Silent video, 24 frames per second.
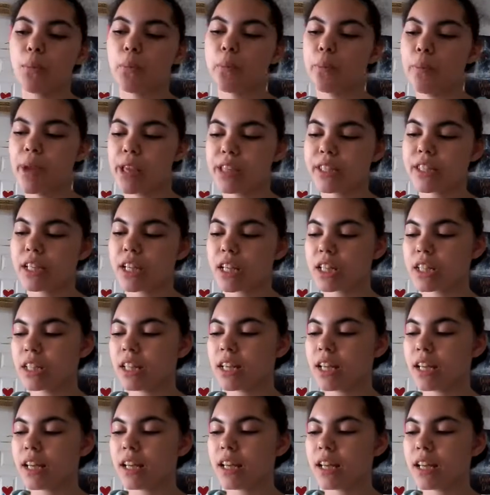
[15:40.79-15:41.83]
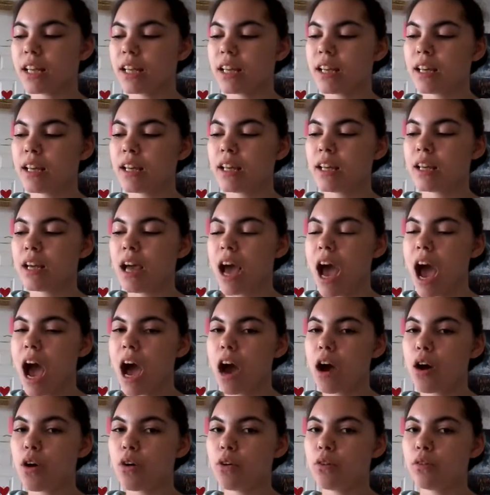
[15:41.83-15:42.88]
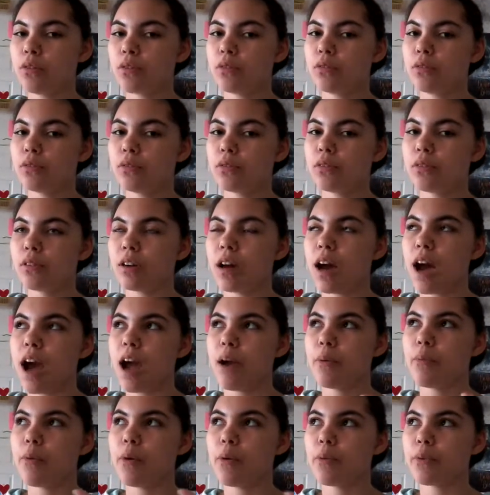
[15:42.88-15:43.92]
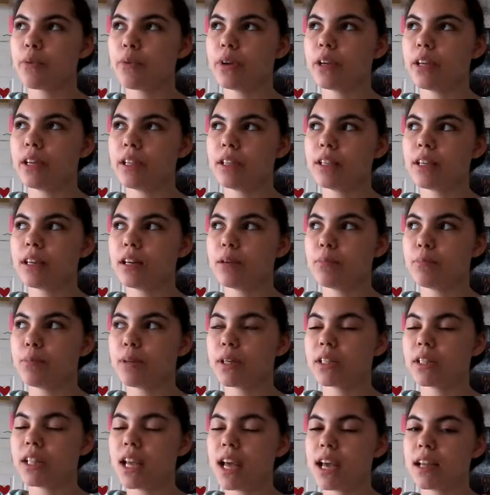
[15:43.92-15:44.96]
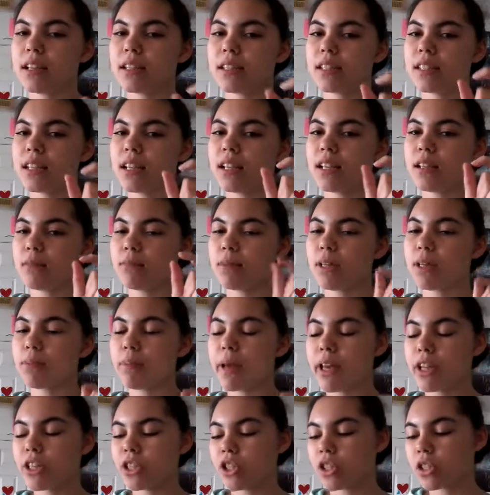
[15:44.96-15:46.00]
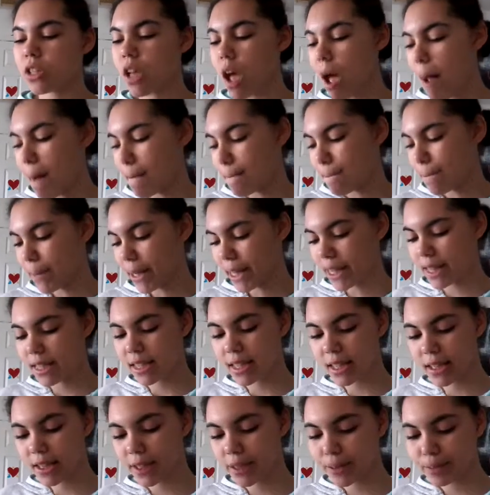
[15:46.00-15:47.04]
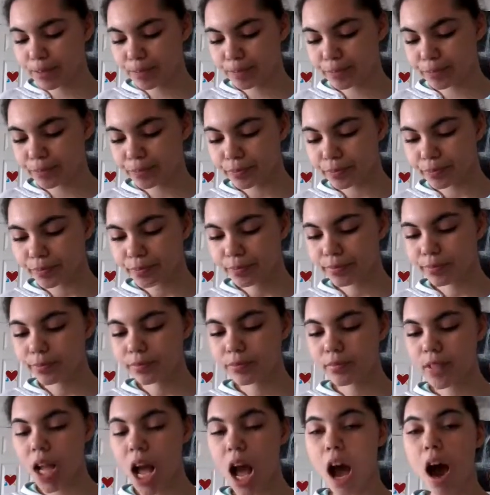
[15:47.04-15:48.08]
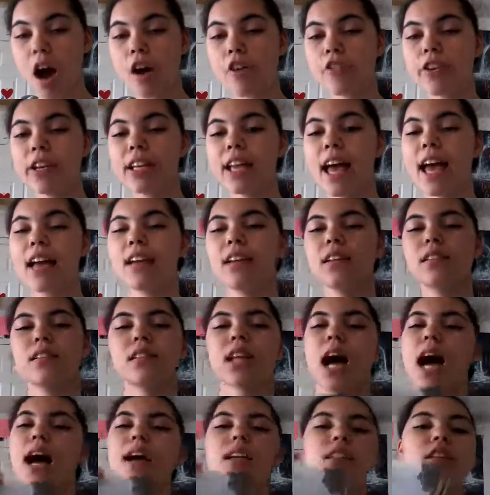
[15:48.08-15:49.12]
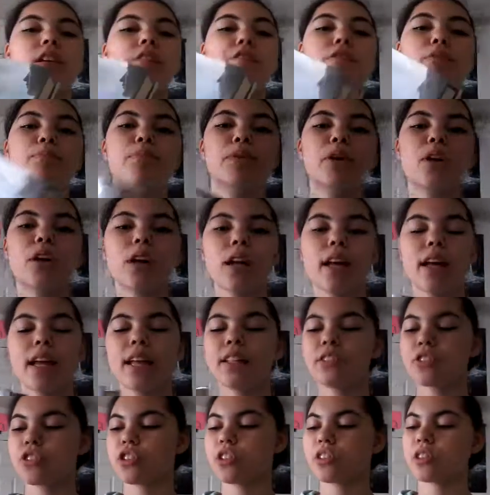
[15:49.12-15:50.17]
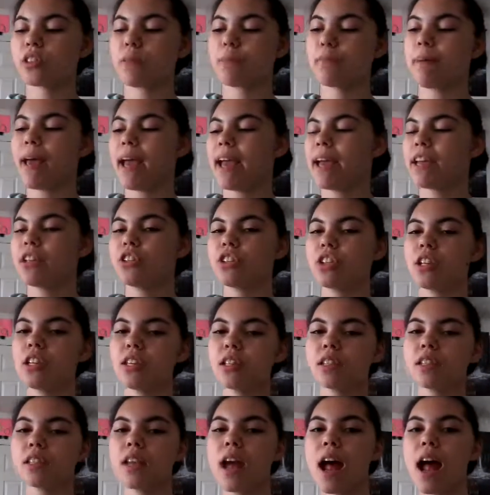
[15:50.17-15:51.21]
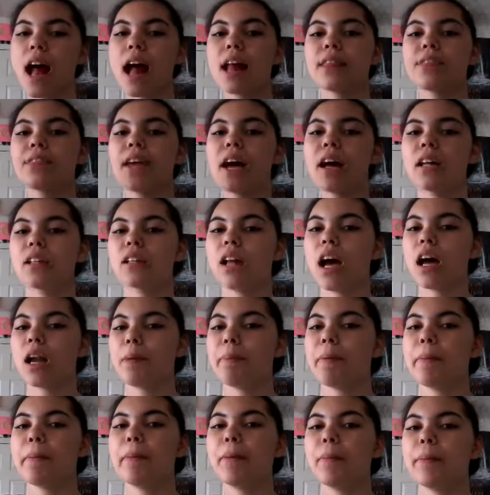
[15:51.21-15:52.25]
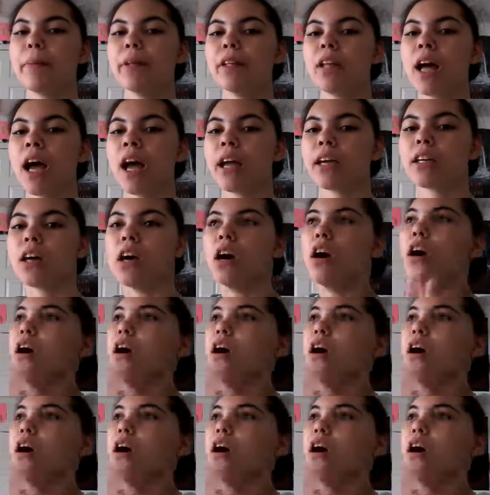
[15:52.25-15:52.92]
basically how I won't read a book that has itty bitty pages. But I'll read any size of a book. It's just the pages that a lot of people be like,